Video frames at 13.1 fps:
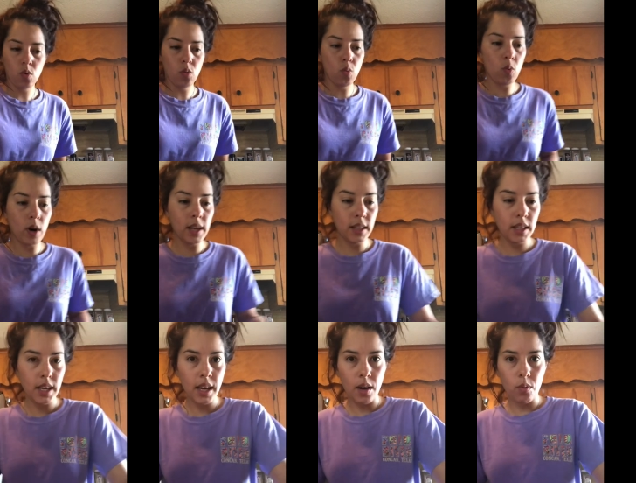One
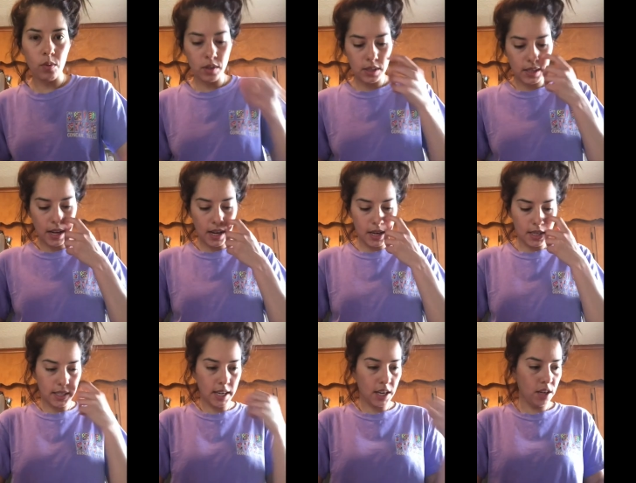thing I will say is
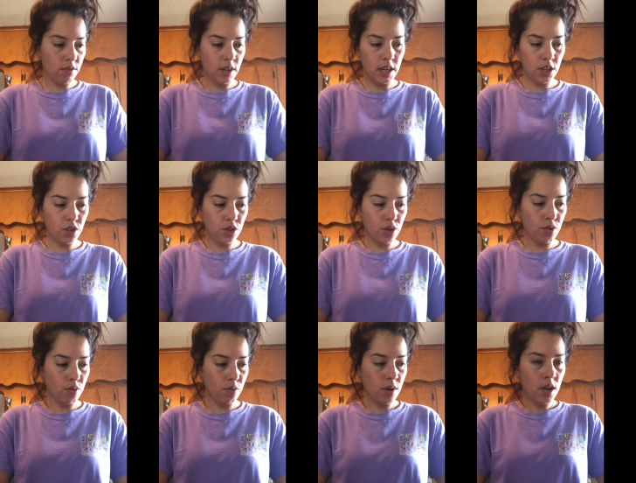that you need to